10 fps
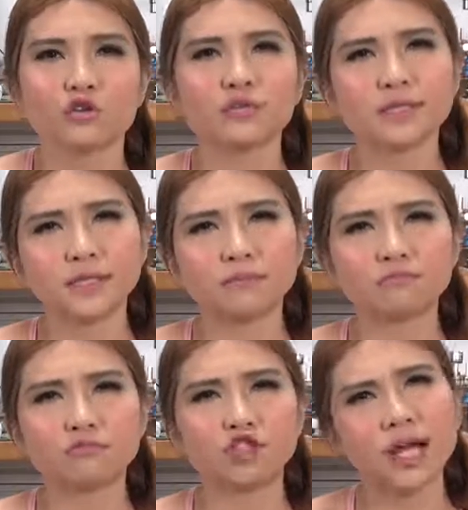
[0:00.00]
You see,
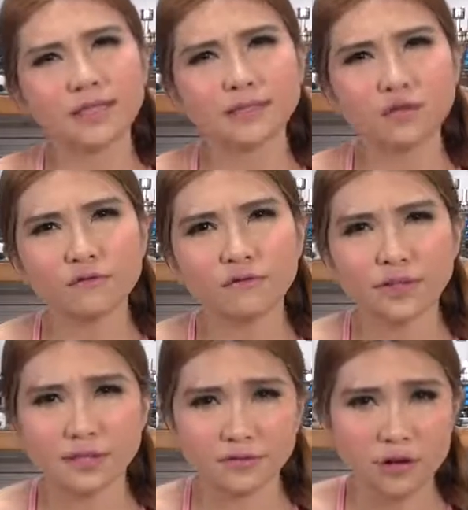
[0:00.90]
Chinese kung fu
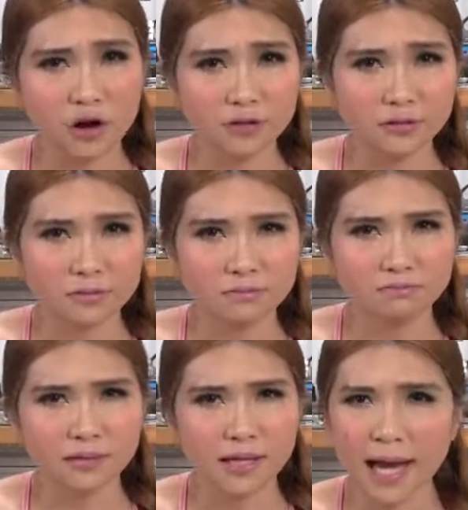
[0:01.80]
is an art,
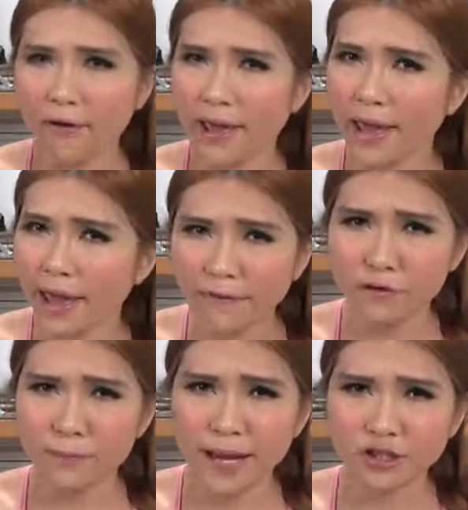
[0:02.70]
but
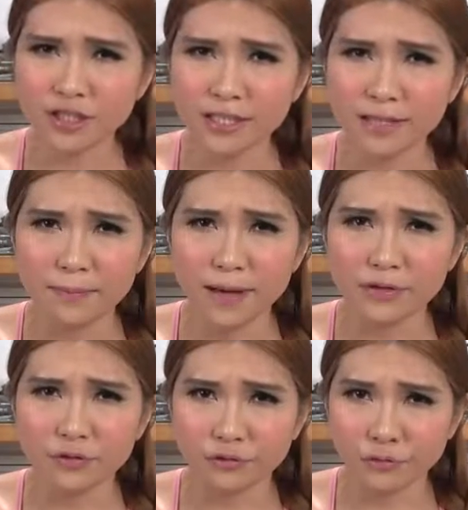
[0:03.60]
however passionate
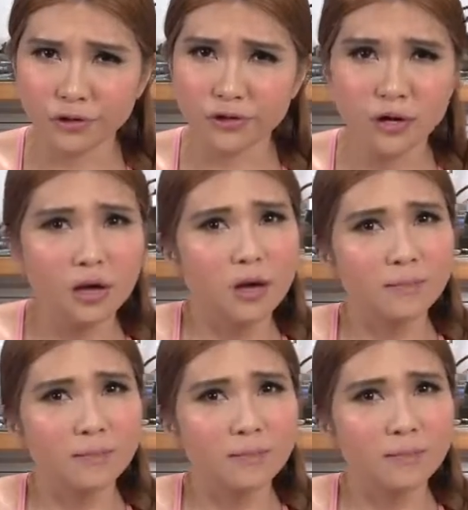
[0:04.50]
about it you were,